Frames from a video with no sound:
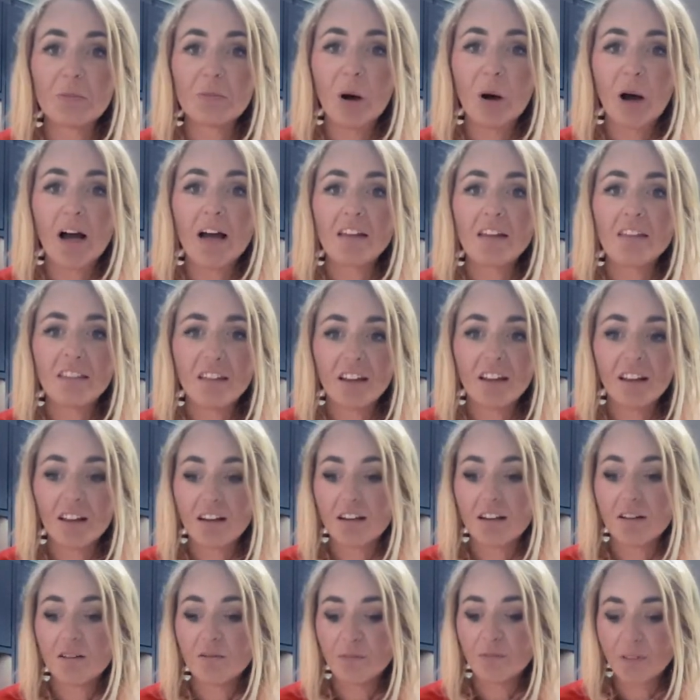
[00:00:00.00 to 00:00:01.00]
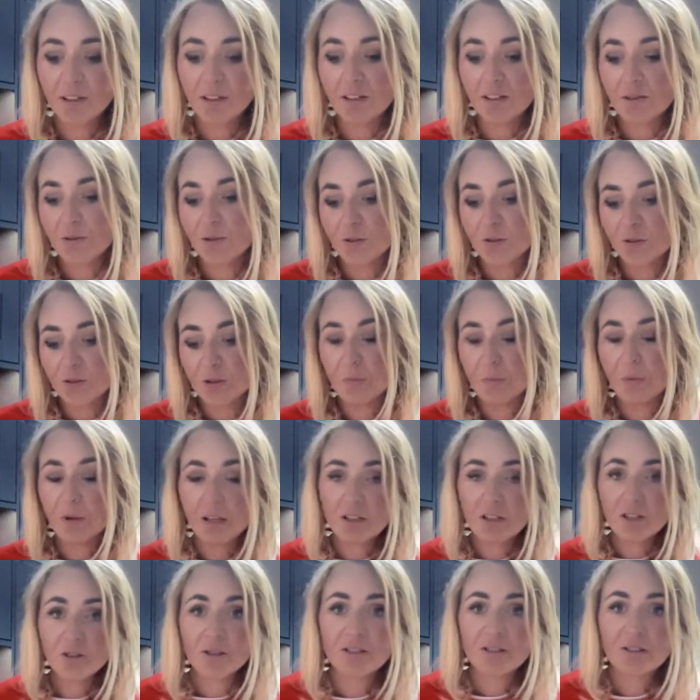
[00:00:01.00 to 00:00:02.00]
But I think, Phil, that was a super
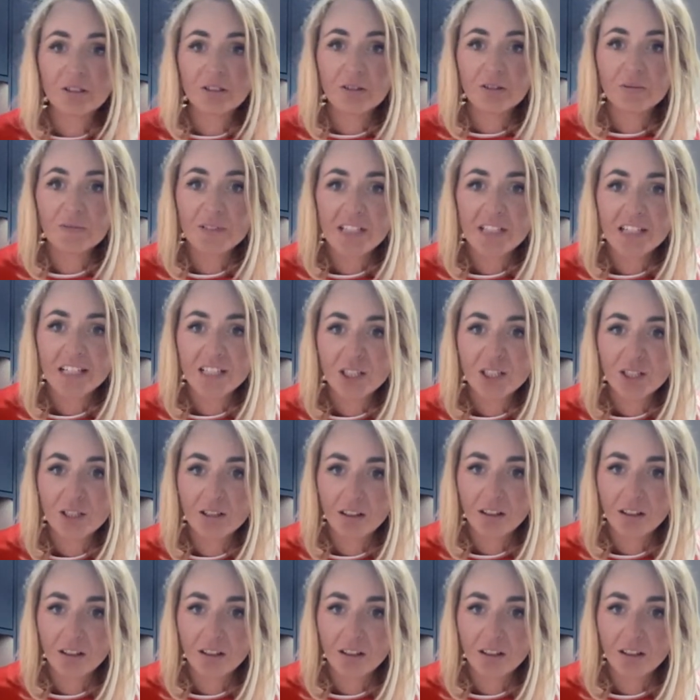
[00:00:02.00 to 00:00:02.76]
interesting conversation.